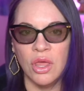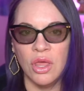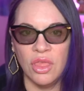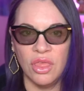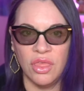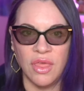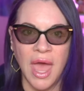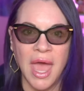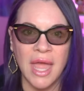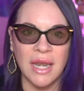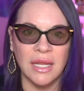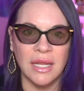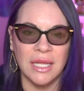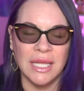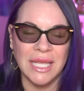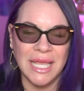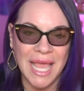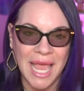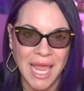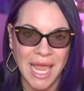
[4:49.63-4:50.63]
that
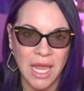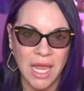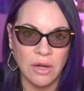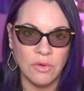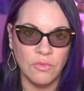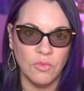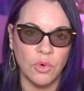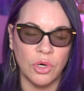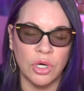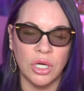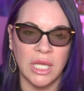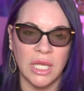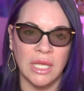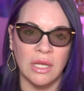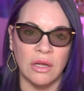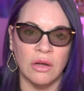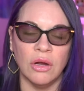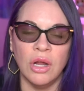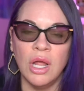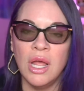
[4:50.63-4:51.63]
can work
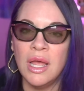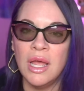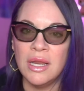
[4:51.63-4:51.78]
here.